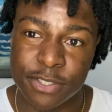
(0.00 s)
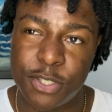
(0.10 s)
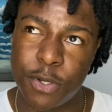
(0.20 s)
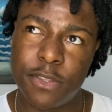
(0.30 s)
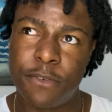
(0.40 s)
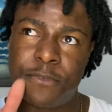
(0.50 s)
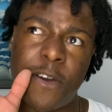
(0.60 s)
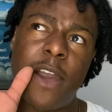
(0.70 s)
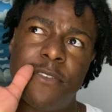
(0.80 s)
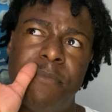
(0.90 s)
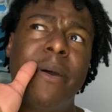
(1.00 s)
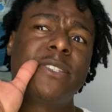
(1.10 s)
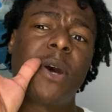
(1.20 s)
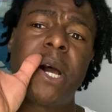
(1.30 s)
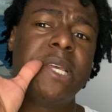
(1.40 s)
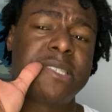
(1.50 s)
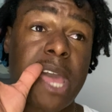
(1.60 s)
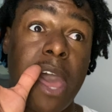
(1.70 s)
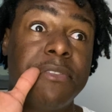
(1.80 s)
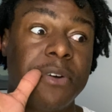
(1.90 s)
2 of the 5 best artists
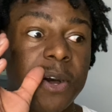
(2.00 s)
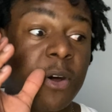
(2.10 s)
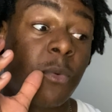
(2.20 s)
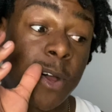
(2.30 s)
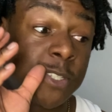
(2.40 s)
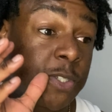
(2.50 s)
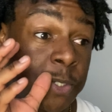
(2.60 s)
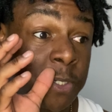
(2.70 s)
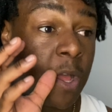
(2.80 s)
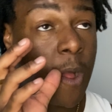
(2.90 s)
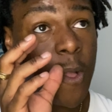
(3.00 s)
ever on one song.